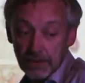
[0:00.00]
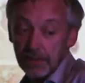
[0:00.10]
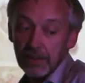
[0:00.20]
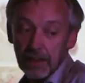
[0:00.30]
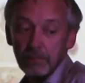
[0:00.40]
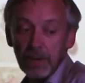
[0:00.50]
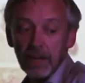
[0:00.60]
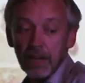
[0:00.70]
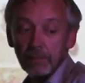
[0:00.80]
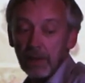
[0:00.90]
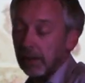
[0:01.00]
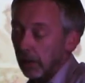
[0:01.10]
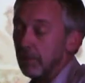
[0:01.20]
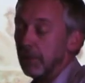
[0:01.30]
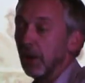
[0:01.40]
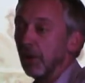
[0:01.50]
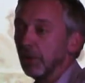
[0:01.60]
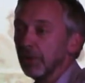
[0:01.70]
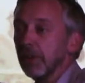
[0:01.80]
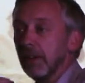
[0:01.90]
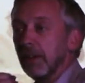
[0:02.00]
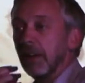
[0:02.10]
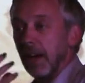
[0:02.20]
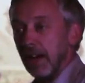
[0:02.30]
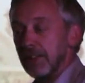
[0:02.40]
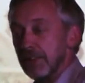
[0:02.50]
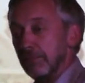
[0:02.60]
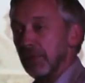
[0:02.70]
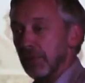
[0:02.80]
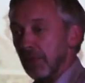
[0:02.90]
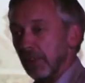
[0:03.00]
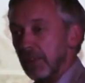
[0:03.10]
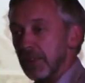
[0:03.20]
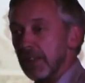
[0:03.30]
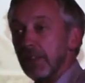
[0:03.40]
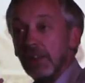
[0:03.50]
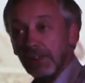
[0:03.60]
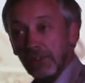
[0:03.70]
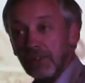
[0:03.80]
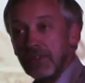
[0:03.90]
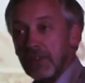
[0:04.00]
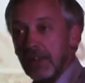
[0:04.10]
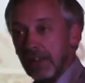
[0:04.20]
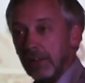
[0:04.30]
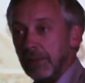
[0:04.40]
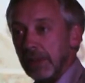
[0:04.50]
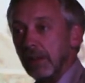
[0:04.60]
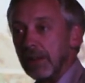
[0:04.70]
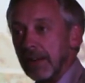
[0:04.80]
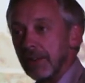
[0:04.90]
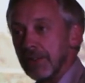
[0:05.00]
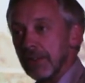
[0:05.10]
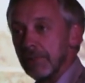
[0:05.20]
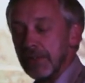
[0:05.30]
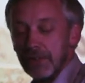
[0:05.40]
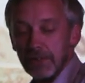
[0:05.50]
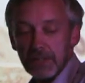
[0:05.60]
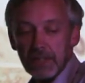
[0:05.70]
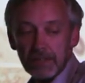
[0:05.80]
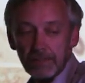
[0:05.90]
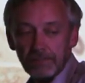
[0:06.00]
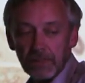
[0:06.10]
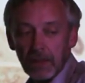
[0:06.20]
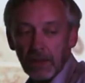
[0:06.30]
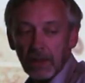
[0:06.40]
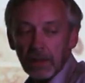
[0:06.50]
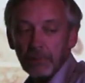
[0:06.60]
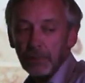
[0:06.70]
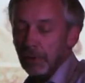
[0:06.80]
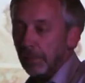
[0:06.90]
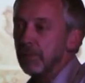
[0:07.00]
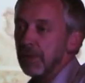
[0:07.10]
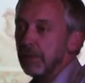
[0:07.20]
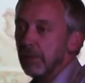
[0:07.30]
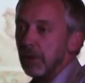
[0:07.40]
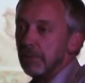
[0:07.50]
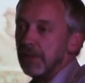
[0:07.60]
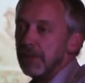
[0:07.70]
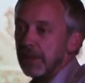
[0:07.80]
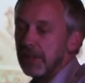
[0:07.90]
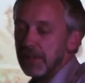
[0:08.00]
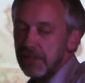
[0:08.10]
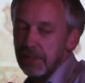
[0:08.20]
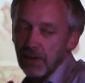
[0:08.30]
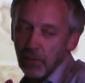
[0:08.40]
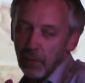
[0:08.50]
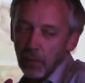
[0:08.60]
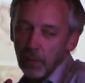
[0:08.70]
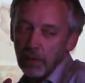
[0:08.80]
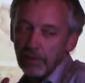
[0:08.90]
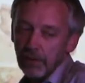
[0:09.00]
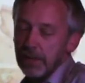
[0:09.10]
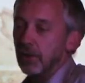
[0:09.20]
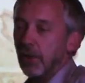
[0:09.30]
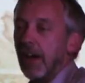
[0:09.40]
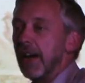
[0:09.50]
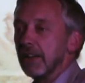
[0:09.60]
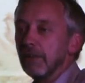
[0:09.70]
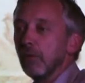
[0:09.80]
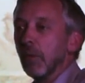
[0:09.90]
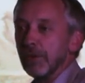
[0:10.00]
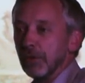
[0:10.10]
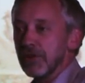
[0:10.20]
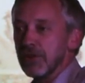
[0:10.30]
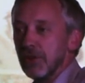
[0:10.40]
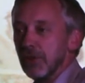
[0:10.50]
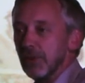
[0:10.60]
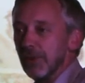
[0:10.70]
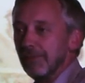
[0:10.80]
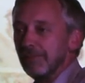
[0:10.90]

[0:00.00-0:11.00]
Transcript: did that PM, and lo and behold, had some pathology that looks a little bit like Alzheimer's disease. The problem at the moment is we've only got N of 1 or 2,